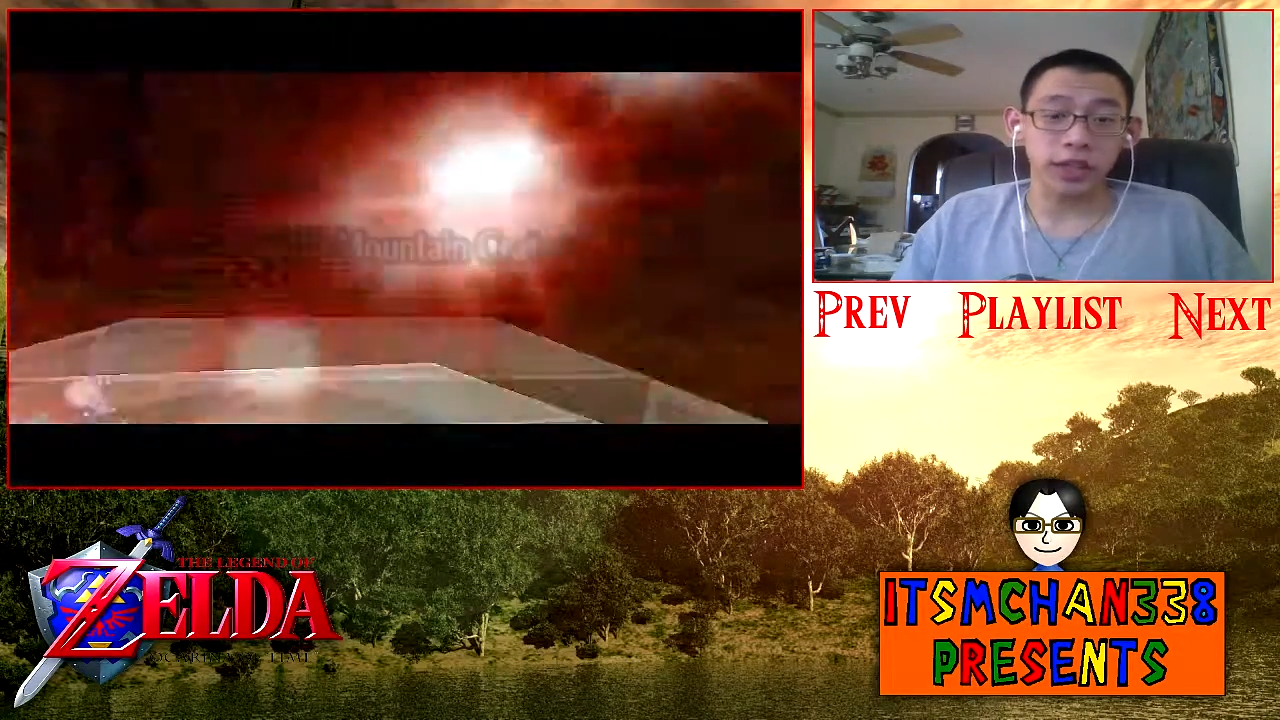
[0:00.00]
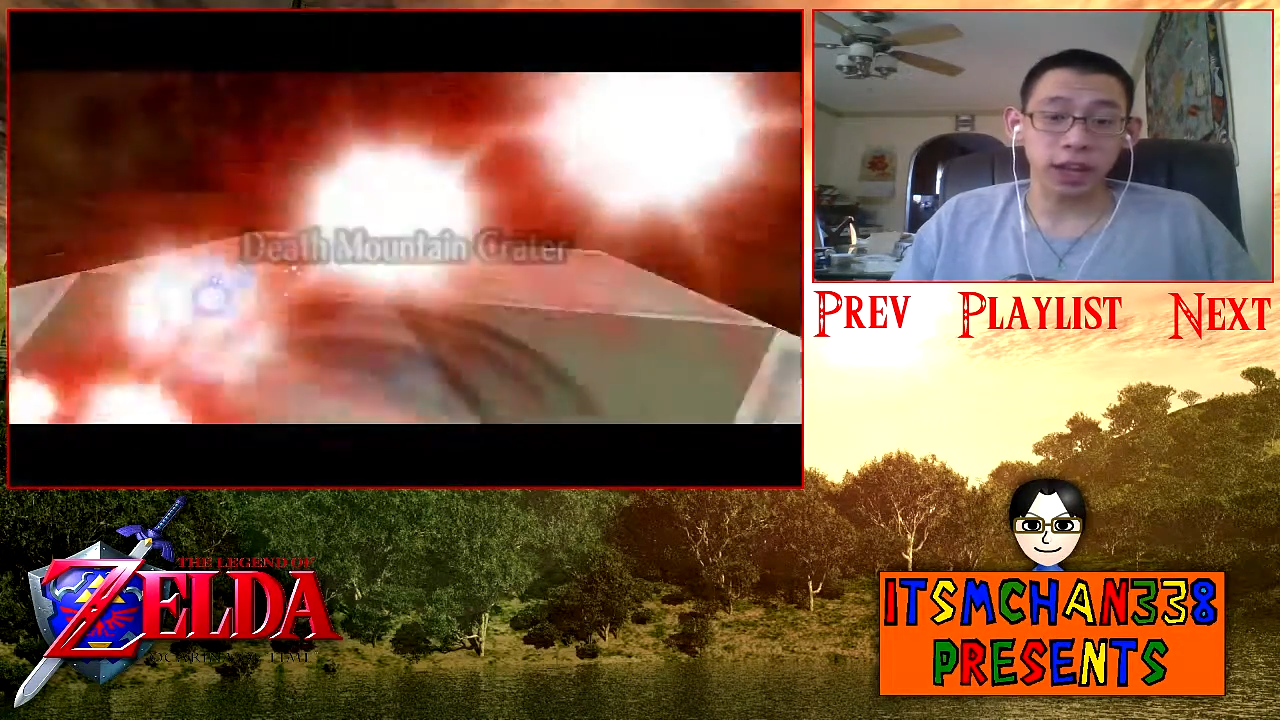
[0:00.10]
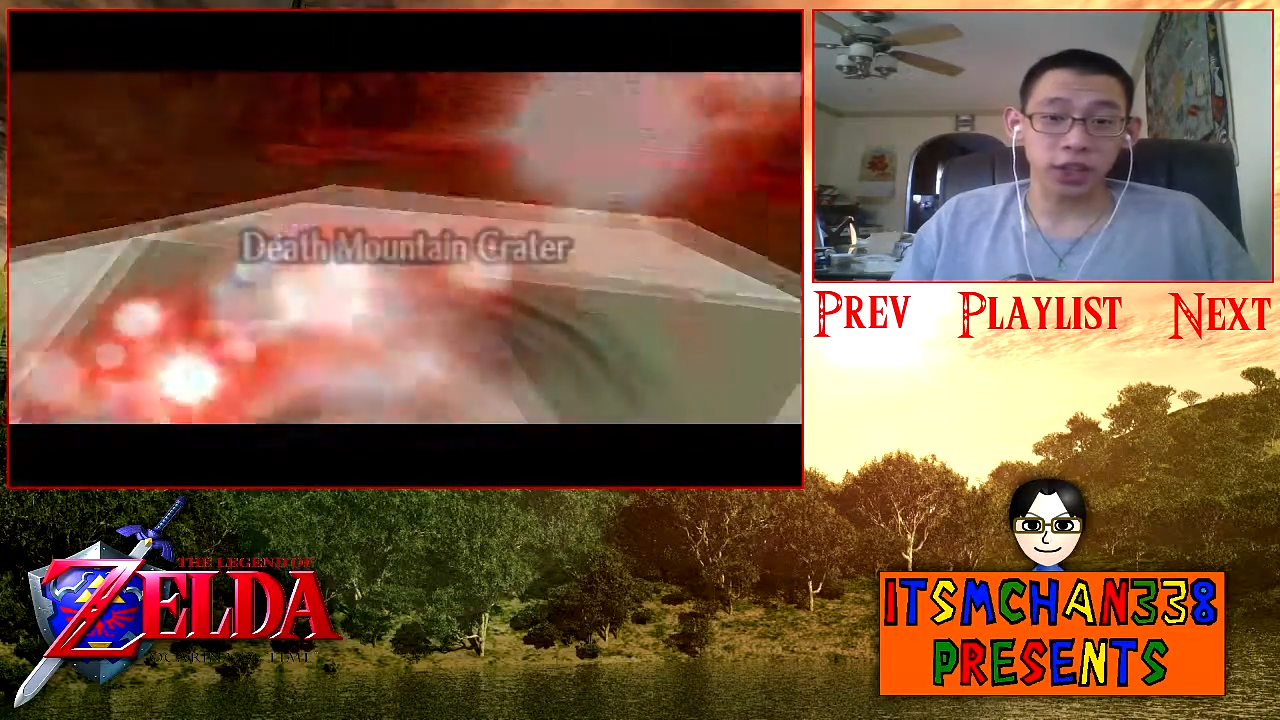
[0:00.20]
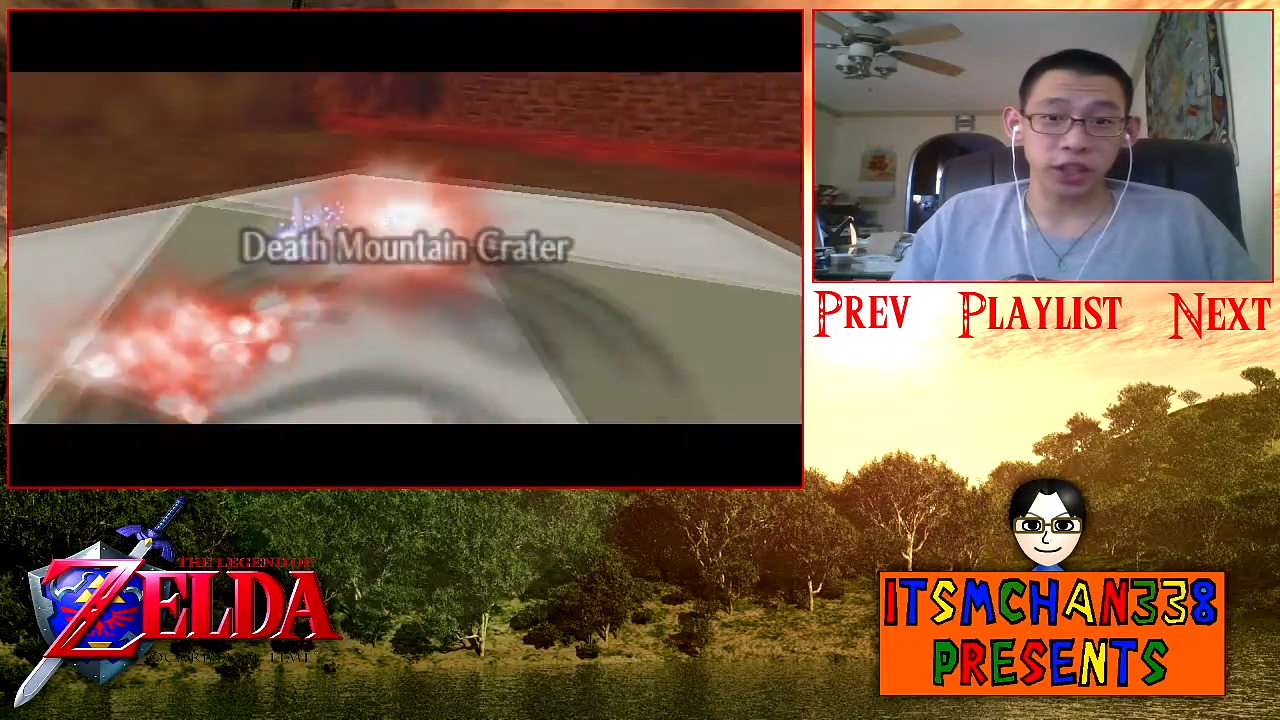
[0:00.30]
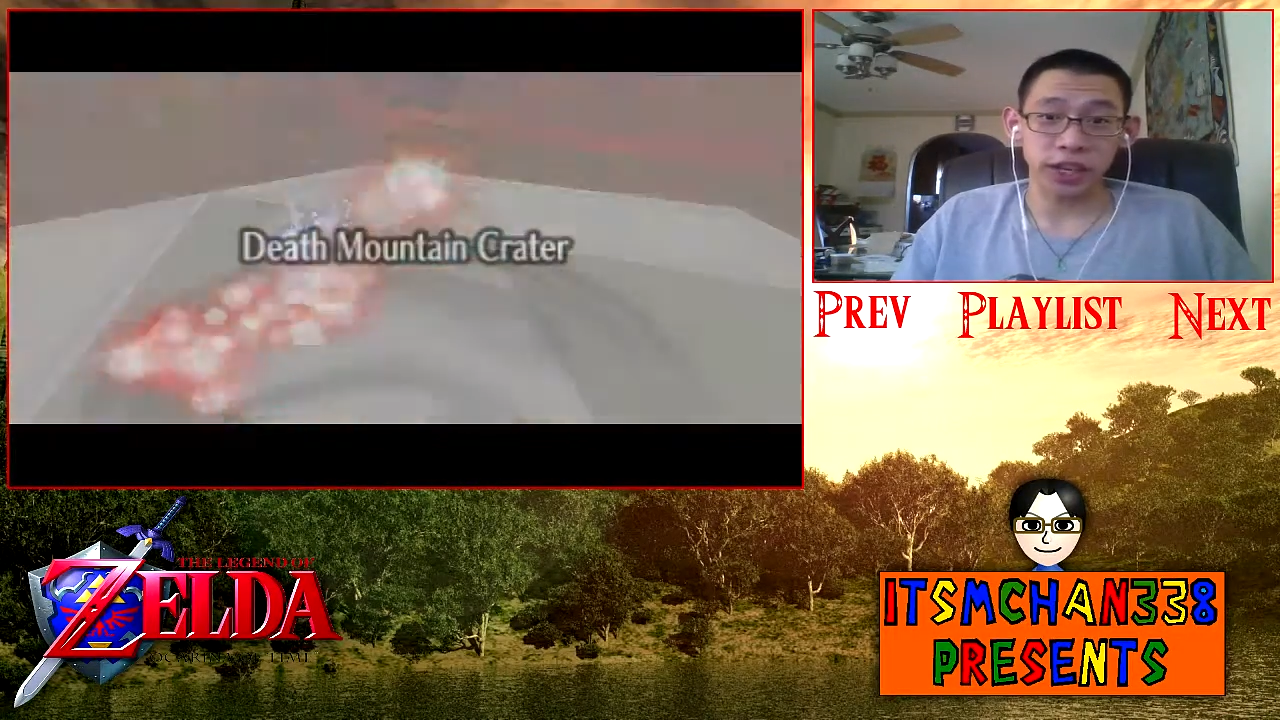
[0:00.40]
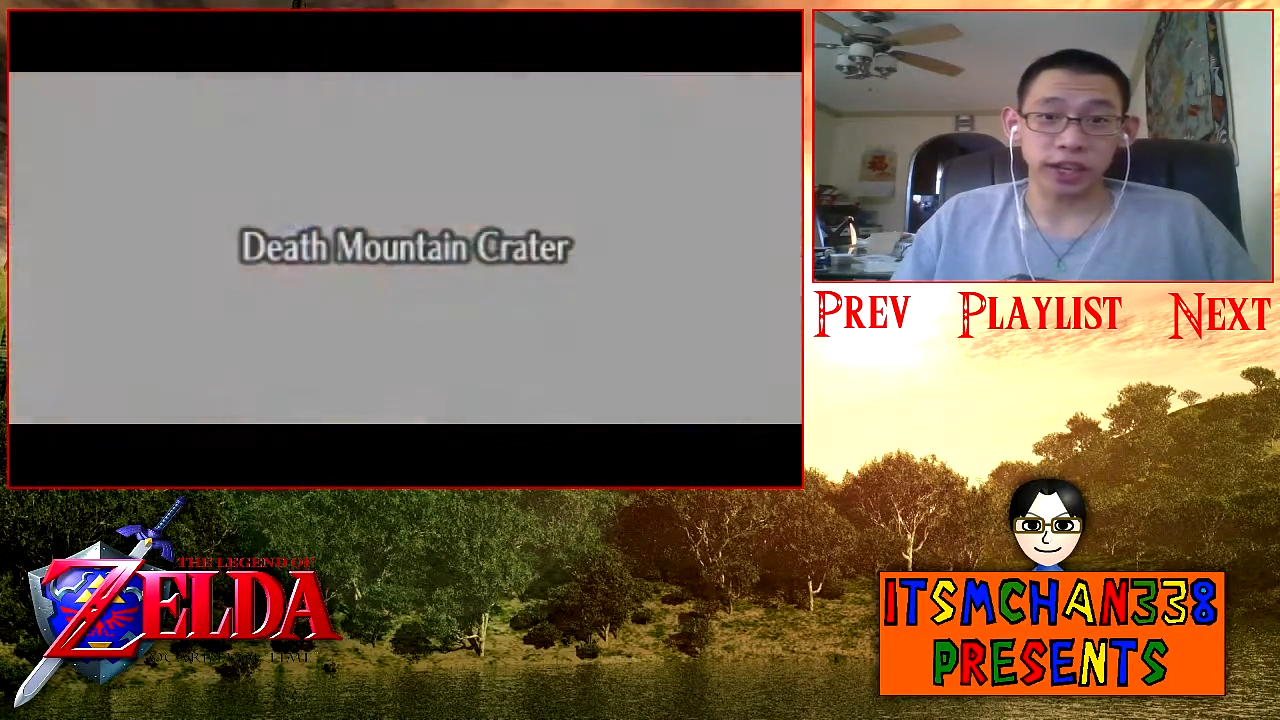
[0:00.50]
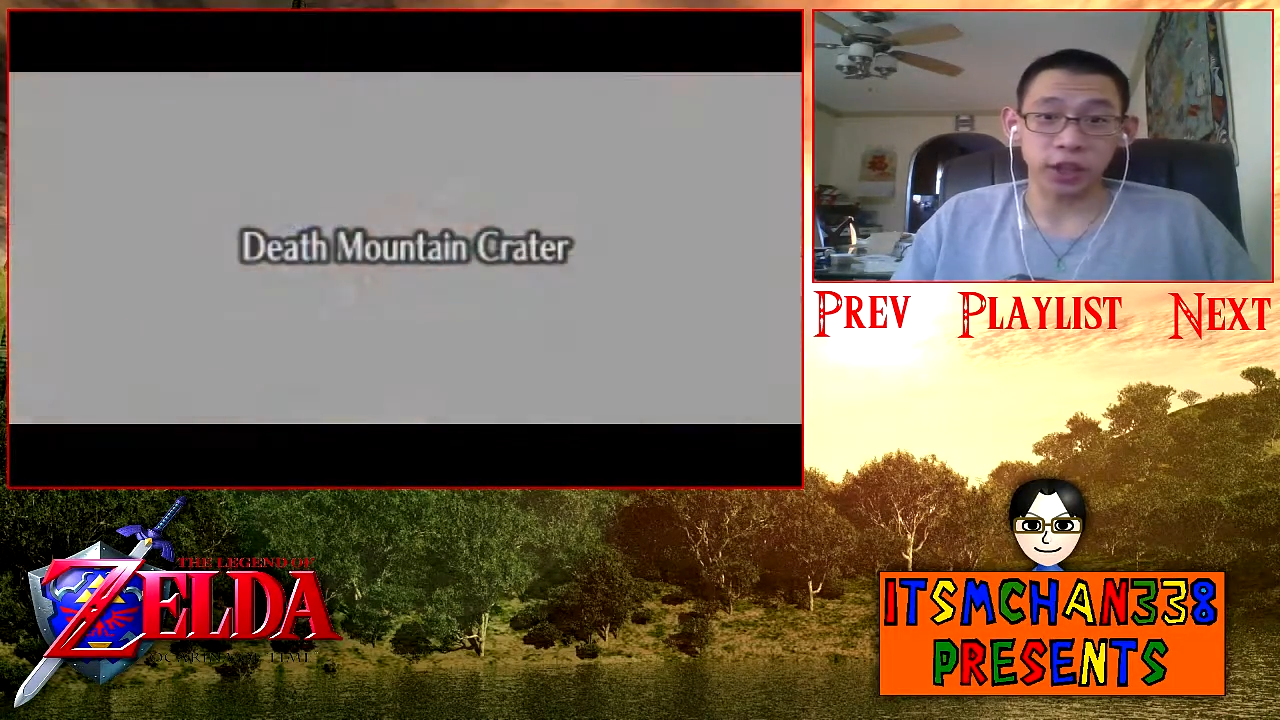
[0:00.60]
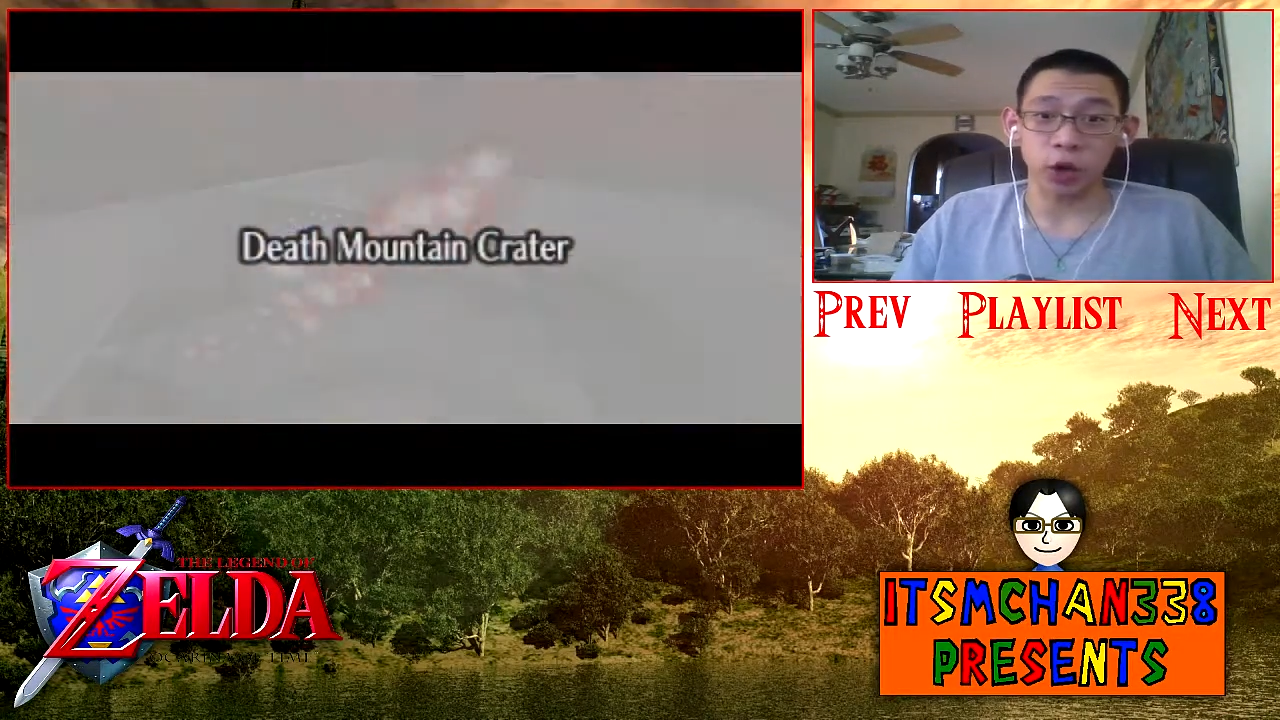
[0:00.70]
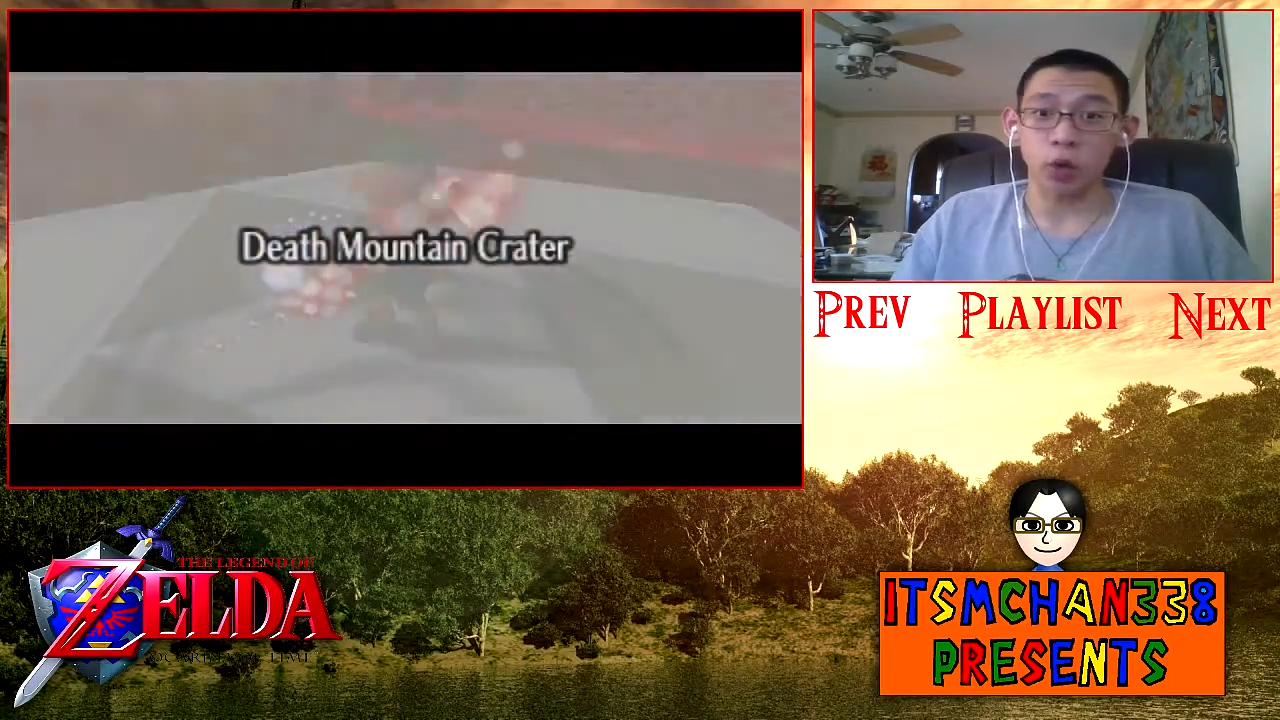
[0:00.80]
is actually your